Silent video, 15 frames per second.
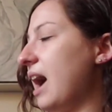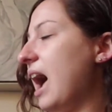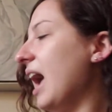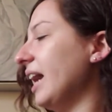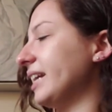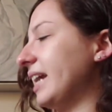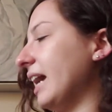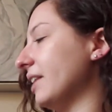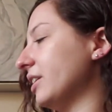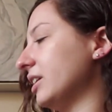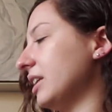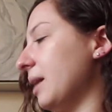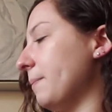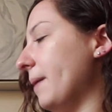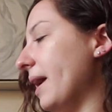I gathered
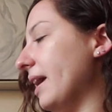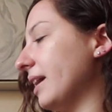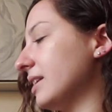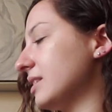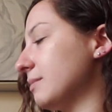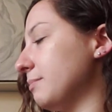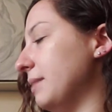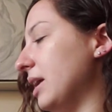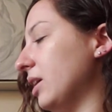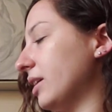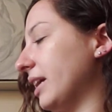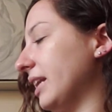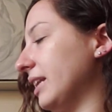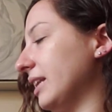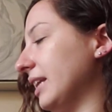up eggs, milk,
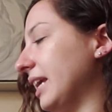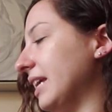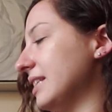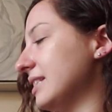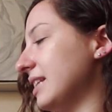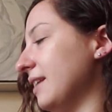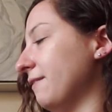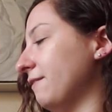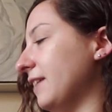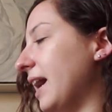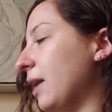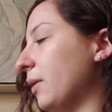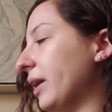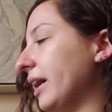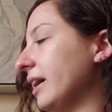yeast, and
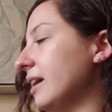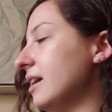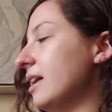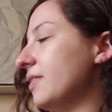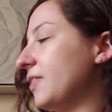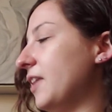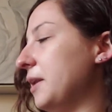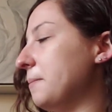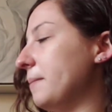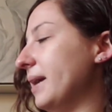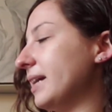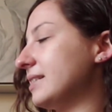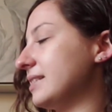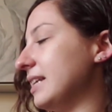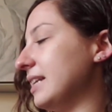flour, then
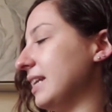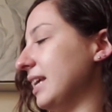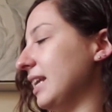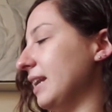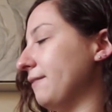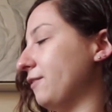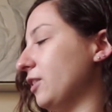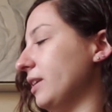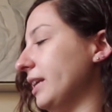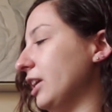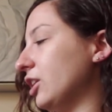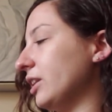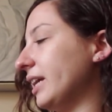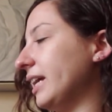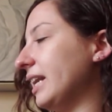mixed and kneaded for
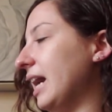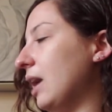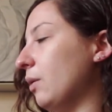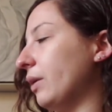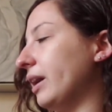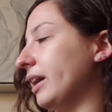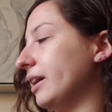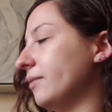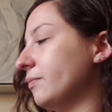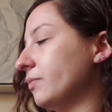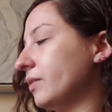nearly an hour.